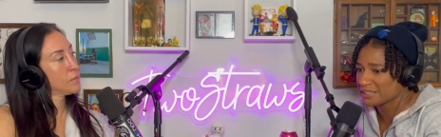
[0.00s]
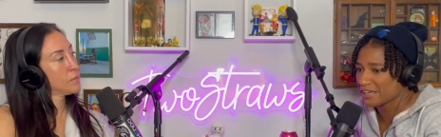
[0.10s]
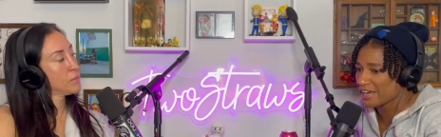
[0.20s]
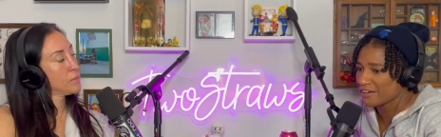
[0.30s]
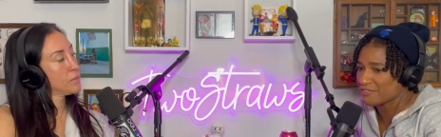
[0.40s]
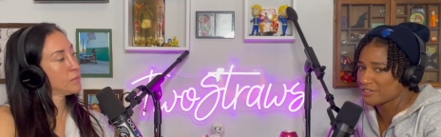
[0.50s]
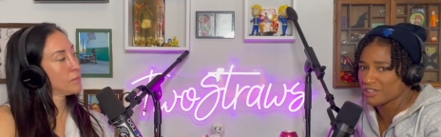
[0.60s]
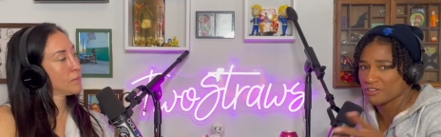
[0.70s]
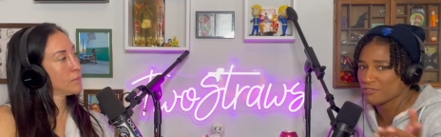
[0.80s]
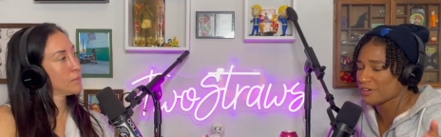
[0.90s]
Speaker 1: they have
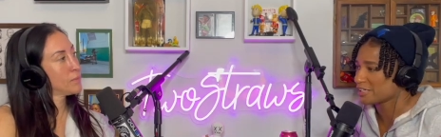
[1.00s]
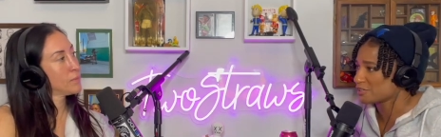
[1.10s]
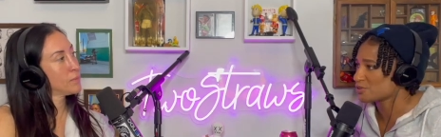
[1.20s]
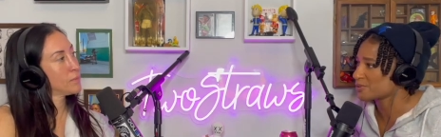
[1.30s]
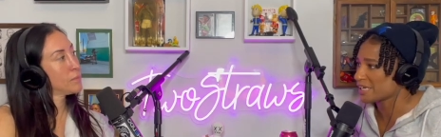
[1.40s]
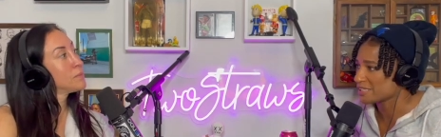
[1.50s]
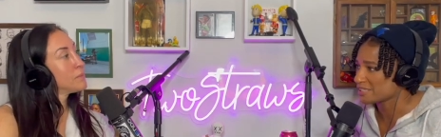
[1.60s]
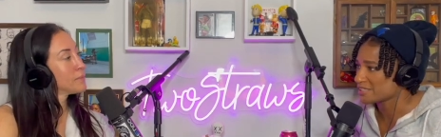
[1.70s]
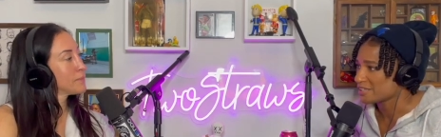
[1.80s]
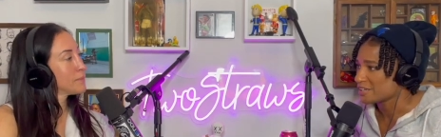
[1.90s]
another fight in two
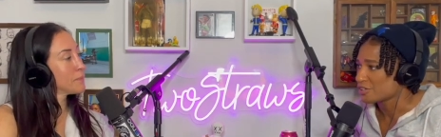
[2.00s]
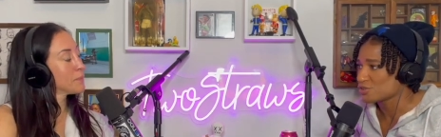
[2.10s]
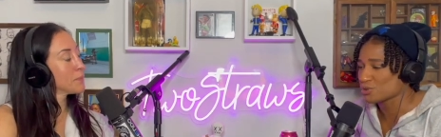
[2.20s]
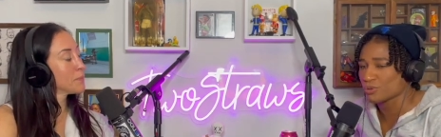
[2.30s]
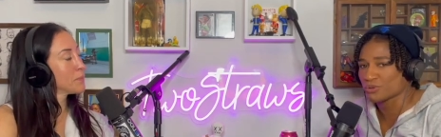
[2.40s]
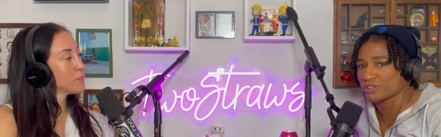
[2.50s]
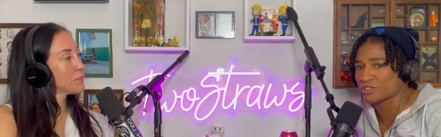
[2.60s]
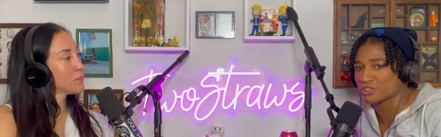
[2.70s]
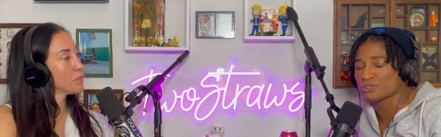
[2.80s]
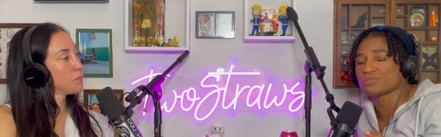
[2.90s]
days. Mm-hmm. So they're
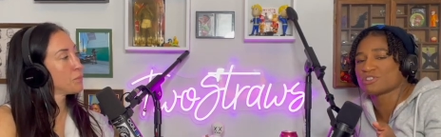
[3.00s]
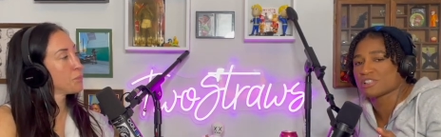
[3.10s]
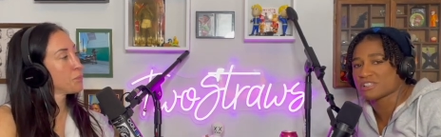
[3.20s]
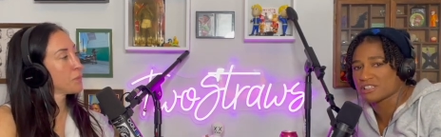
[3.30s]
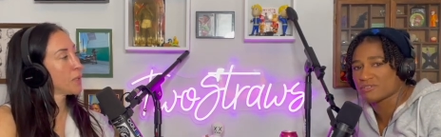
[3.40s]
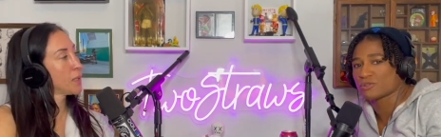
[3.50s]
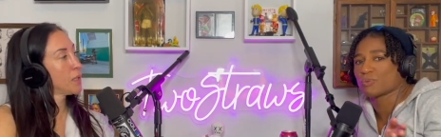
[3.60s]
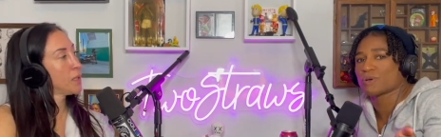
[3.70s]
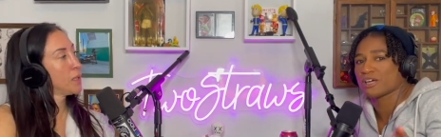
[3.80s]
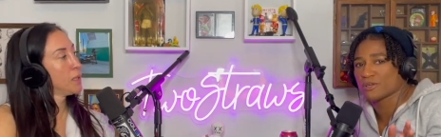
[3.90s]
gonna do just enough to
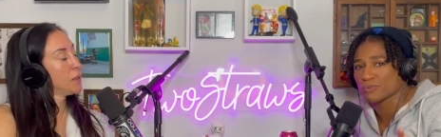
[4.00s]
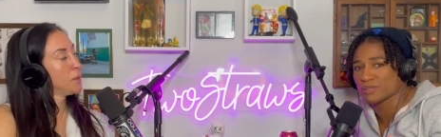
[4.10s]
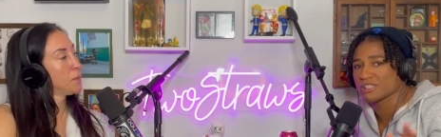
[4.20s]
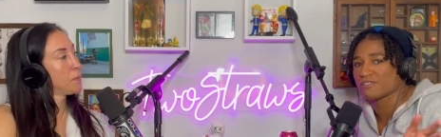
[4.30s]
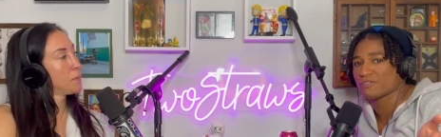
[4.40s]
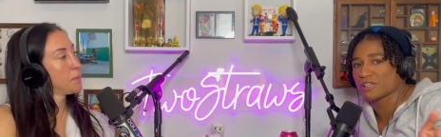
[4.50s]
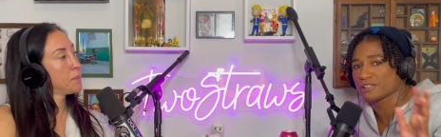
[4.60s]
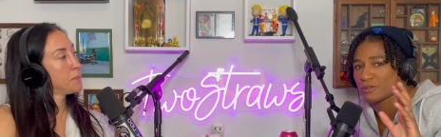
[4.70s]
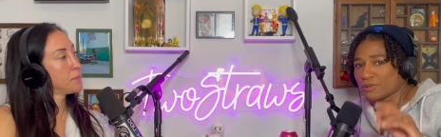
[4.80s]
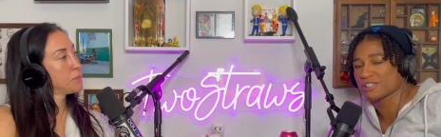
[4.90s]
win. Once they feel like
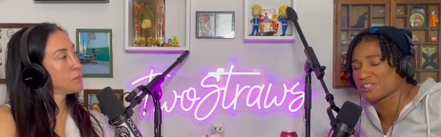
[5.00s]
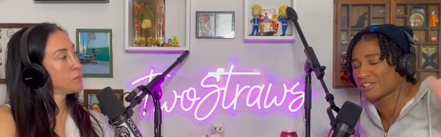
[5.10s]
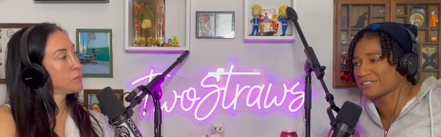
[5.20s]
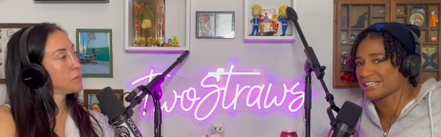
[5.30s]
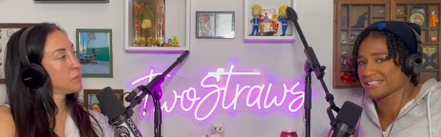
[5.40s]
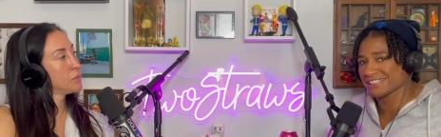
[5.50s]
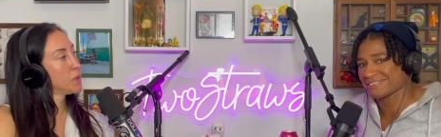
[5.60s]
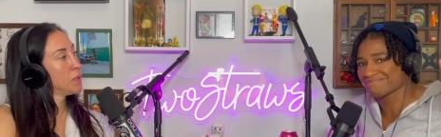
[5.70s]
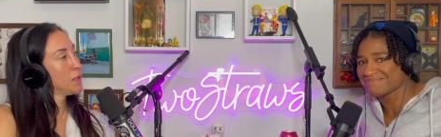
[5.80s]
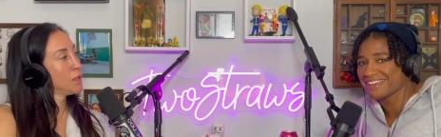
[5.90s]
they win, they start
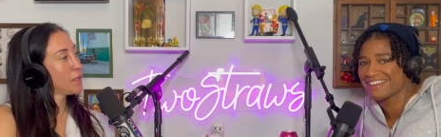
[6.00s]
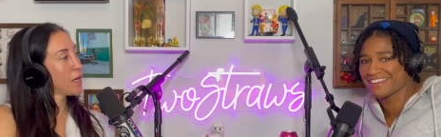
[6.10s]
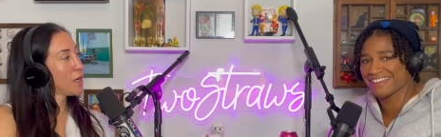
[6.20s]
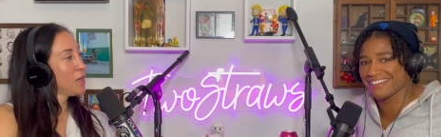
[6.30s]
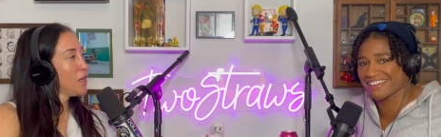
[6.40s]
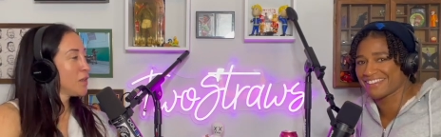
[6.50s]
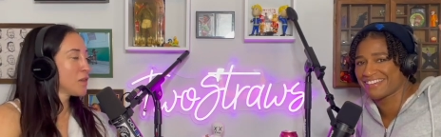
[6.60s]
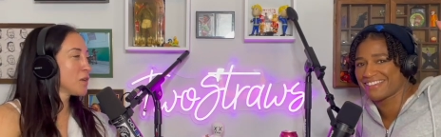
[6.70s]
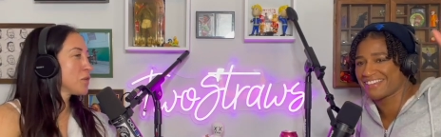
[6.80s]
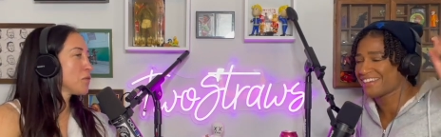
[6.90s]
dancing.
Speaker 2: Hey.
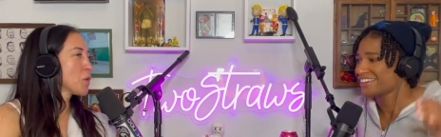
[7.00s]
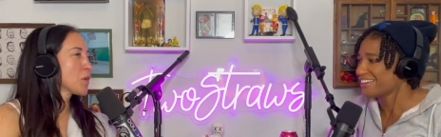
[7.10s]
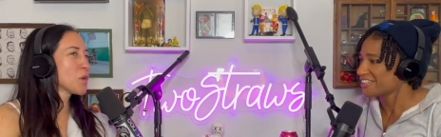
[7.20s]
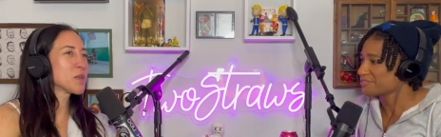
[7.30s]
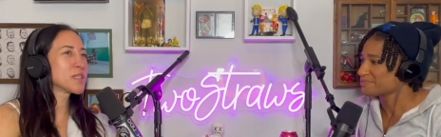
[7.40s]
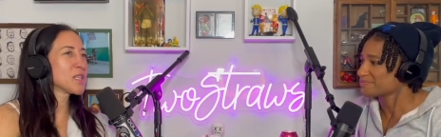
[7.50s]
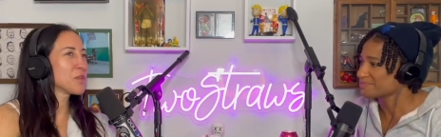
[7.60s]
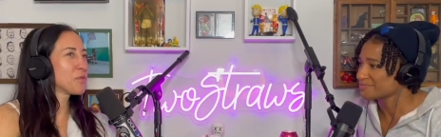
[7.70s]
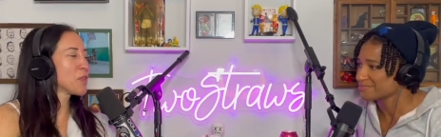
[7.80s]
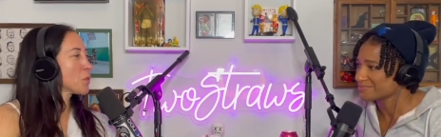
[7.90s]
Yeah. The fourth, or is it
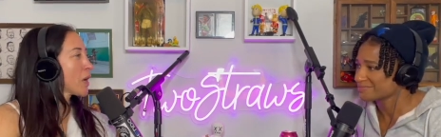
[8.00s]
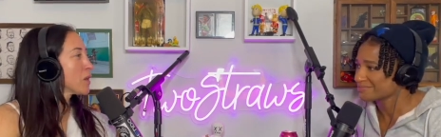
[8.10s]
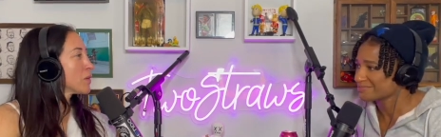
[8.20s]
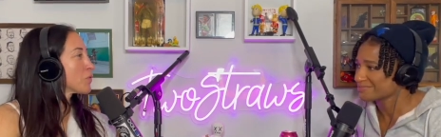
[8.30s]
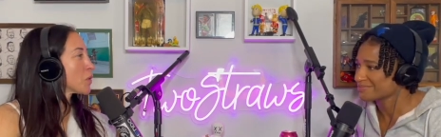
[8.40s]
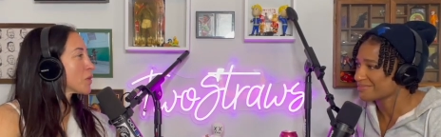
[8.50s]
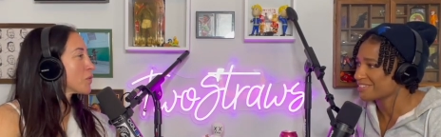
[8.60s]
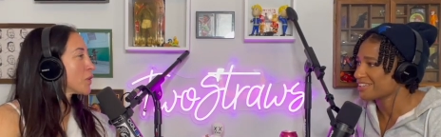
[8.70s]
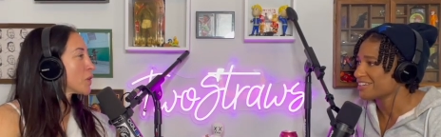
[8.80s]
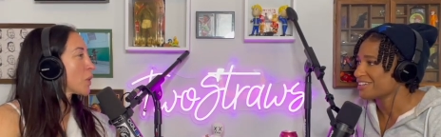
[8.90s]
the fifth round? The fourth or
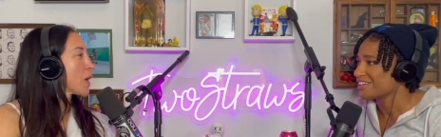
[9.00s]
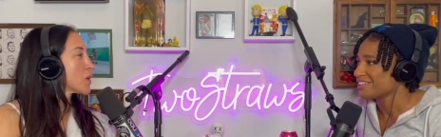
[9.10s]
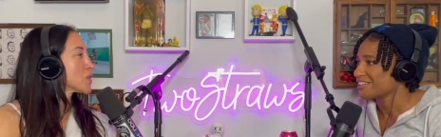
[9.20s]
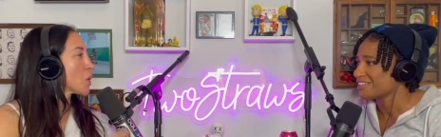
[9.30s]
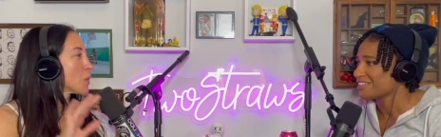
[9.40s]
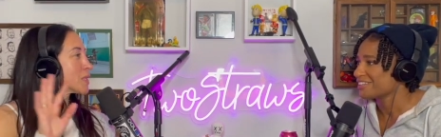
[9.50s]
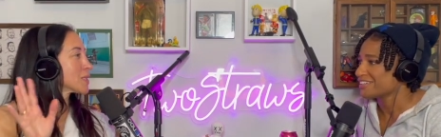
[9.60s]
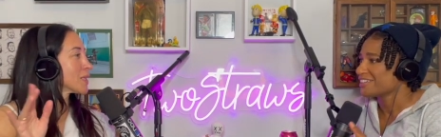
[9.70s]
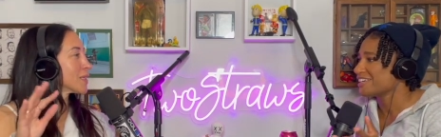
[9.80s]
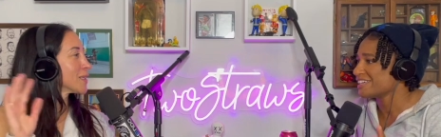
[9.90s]
fifth round is always
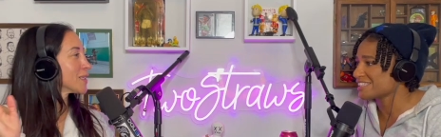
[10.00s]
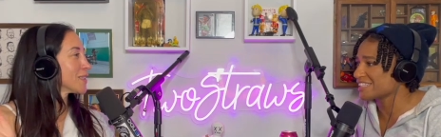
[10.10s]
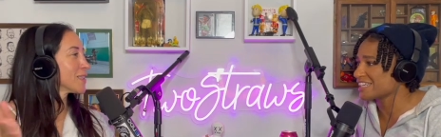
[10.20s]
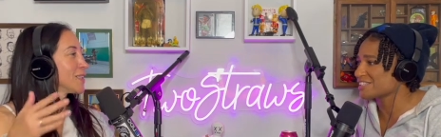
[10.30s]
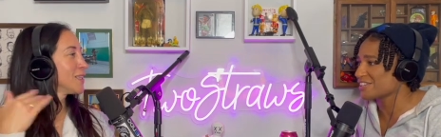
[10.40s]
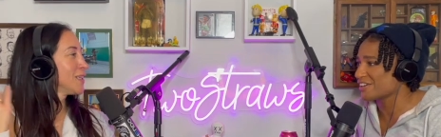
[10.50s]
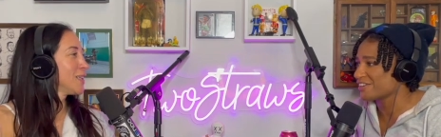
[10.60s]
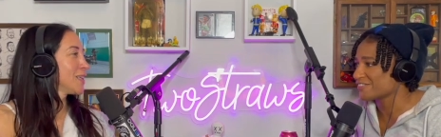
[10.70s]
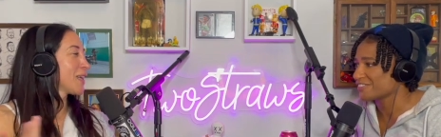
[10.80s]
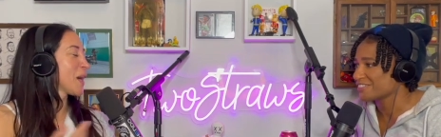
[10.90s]
a. Uh, it's a dance
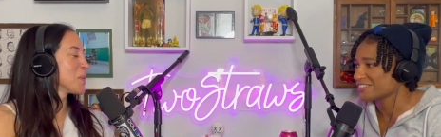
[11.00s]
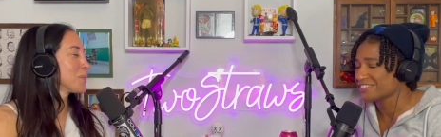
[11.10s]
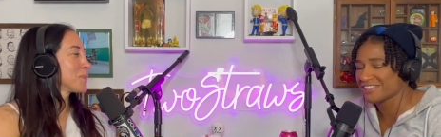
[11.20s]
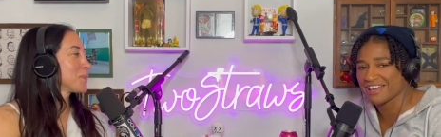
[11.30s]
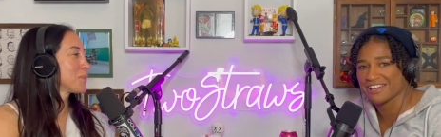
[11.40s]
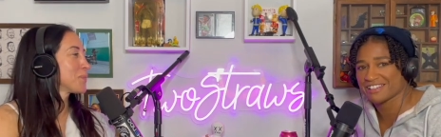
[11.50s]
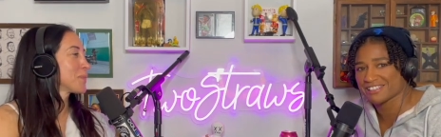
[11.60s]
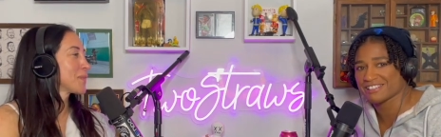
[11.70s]
Speaker 1: off. Yeah. Yeah, that's